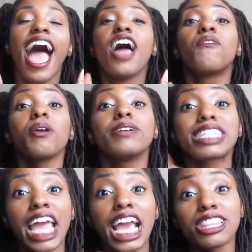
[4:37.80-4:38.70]
we was
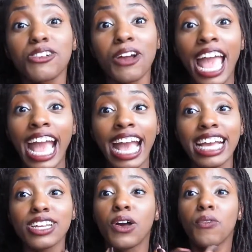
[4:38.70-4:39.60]
in eighth
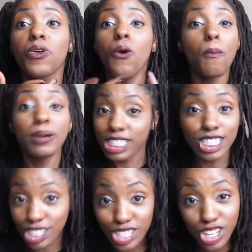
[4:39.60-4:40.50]
grade. Who pushes
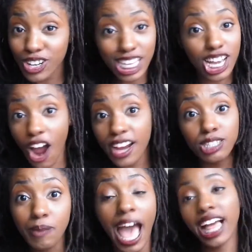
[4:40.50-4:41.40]
security guards
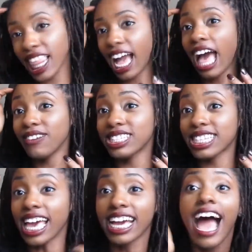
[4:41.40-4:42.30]
back? Like, I was
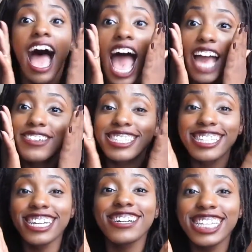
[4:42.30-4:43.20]
like, I was
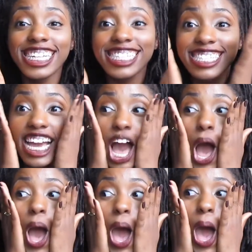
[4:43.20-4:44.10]
literally just like,
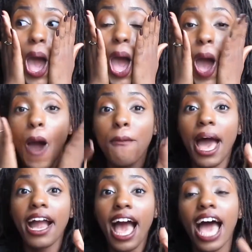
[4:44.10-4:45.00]
oh, oh my
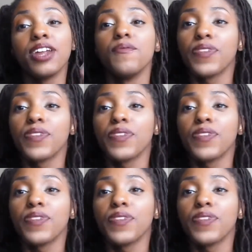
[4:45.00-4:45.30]
God.